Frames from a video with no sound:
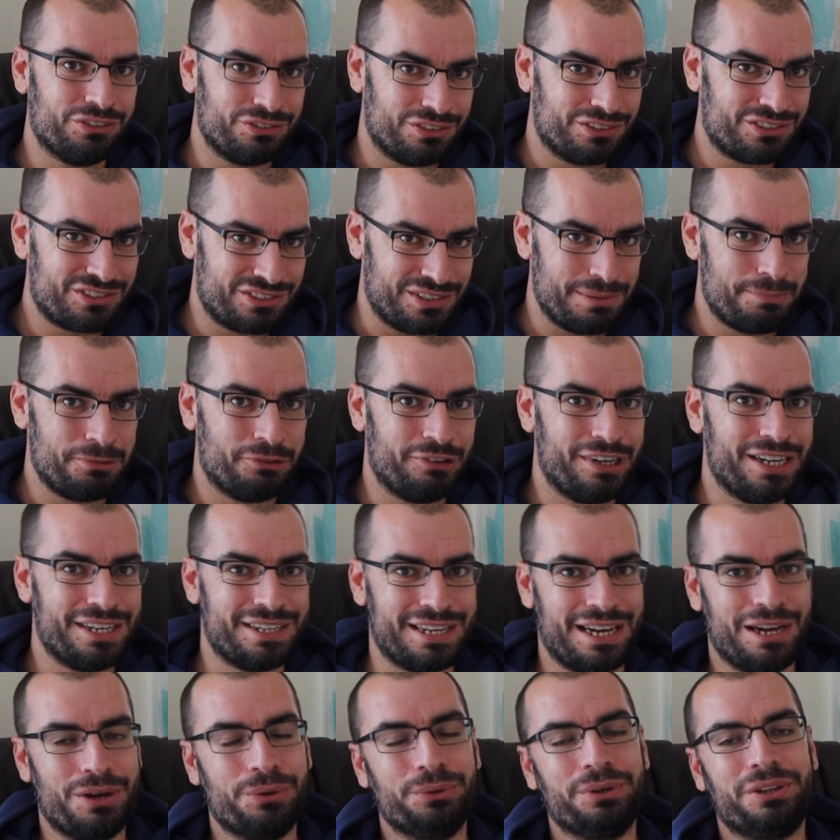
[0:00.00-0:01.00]
simmer it
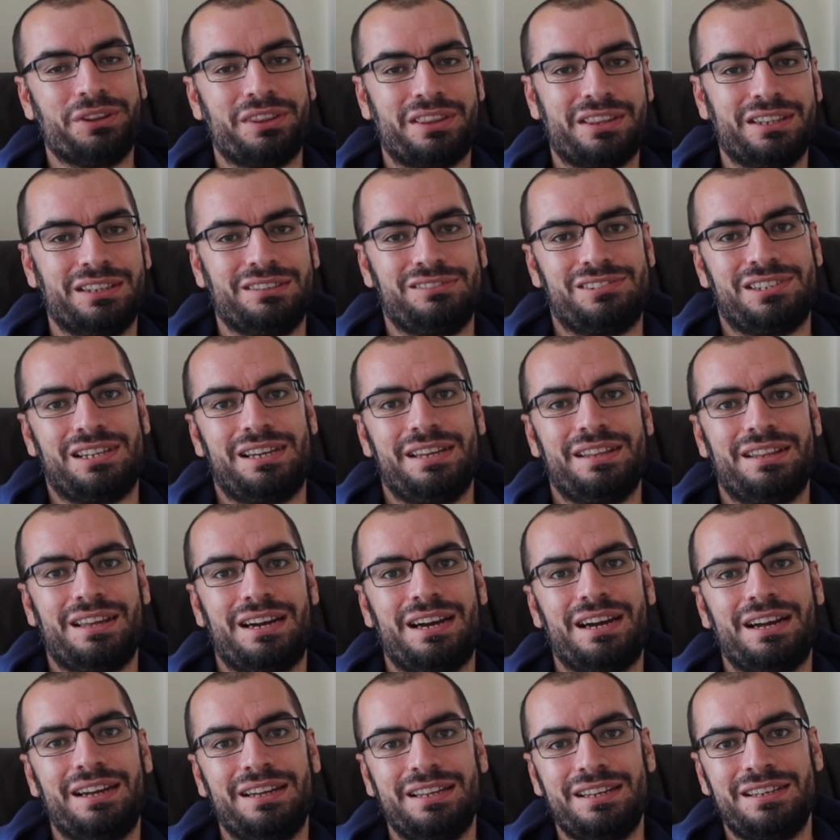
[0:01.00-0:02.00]
down and things like
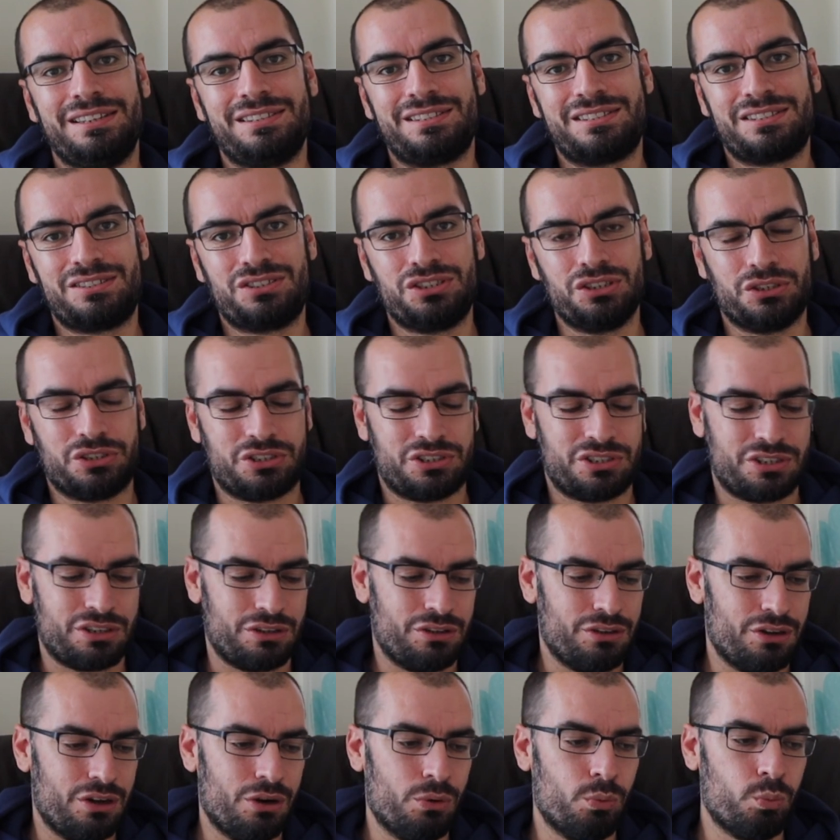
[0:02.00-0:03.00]
that. It's just
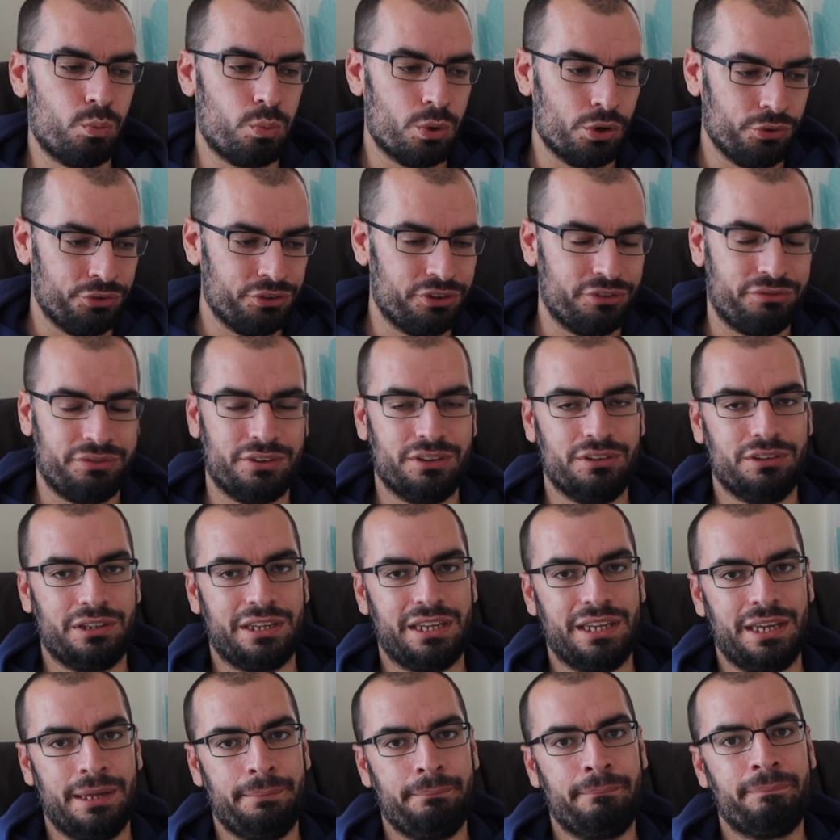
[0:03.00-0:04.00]
a wonderful
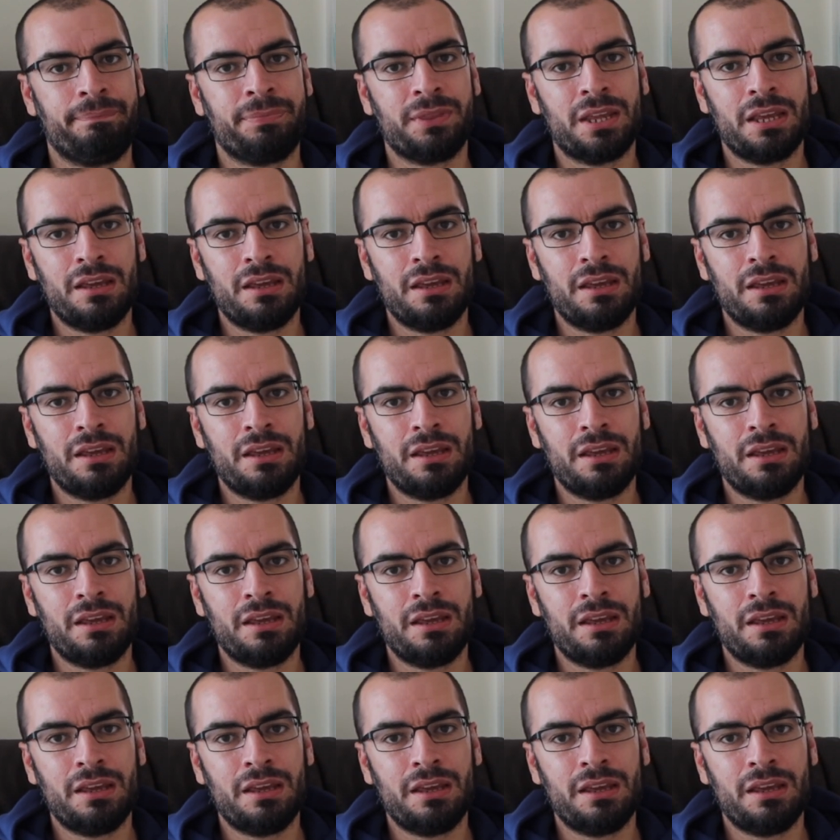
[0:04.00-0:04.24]
game.